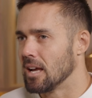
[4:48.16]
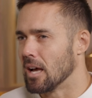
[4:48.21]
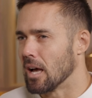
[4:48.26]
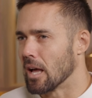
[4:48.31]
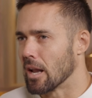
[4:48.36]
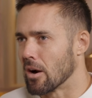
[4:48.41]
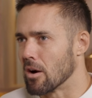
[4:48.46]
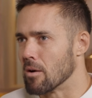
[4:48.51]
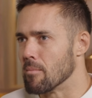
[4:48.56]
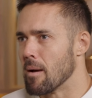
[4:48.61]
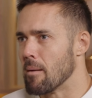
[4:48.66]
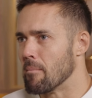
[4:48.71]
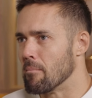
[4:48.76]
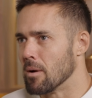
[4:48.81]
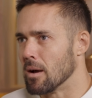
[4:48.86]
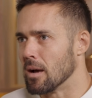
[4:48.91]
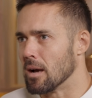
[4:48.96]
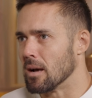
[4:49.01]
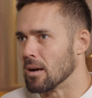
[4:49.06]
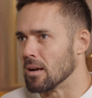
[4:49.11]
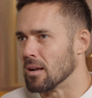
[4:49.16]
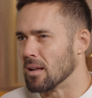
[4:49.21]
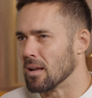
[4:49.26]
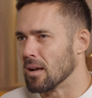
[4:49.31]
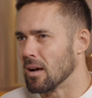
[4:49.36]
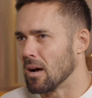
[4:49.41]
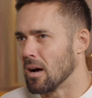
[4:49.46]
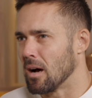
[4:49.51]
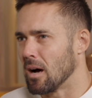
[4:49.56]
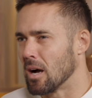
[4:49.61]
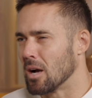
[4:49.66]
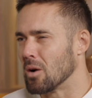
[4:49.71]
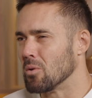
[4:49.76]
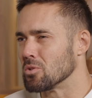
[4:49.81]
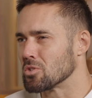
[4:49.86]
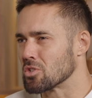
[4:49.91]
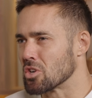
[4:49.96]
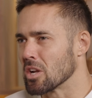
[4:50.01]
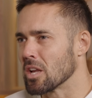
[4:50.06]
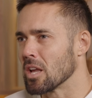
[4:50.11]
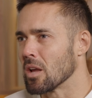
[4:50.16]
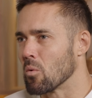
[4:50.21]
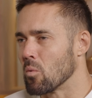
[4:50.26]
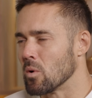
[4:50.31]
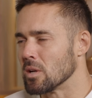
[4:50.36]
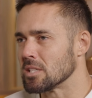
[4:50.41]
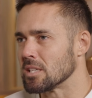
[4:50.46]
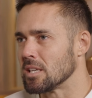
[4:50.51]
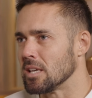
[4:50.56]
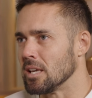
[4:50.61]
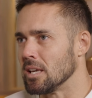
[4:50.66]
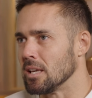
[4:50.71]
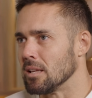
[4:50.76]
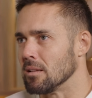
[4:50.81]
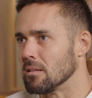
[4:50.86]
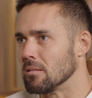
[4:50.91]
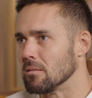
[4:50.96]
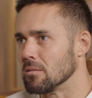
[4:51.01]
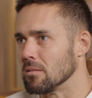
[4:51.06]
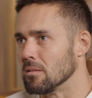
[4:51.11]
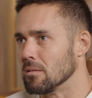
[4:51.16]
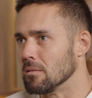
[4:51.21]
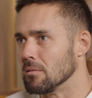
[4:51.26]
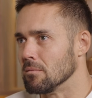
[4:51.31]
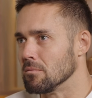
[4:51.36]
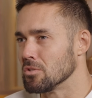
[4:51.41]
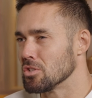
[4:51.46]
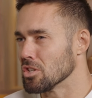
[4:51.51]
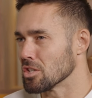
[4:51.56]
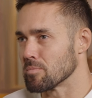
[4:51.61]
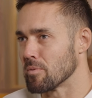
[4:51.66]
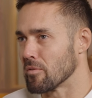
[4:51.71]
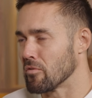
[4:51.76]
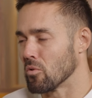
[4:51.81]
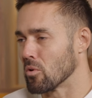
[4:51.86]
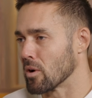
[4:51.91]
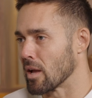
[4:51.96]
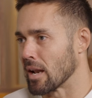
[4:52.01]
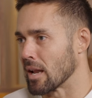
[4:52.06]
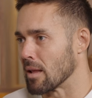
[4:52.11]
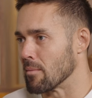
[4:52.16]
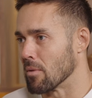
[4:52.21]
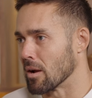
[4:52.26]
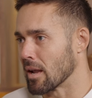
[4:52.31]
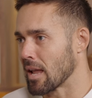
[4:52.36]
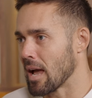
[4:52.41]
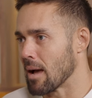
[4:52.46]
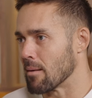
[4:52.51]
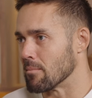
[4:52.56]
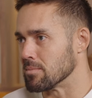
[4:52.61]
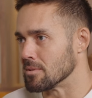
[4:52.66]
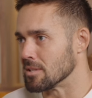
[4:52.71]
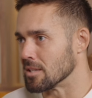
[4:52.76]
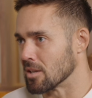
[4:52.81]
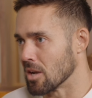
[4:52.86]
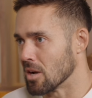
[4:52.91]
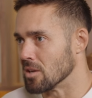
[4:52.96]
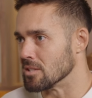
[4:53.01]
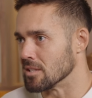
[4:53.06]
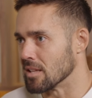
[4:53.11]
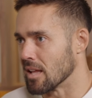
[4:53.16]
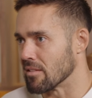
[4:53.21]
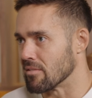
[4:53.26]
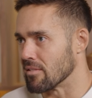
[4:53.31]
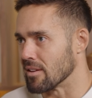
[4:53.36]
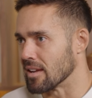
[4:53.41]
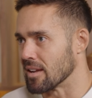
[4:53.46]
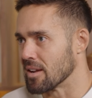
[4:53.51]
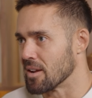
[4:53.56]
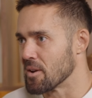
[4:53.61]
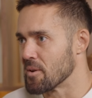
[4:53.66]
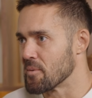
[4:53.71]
and I remember I was drinking whiskey just before getting in my cab to go to that thing.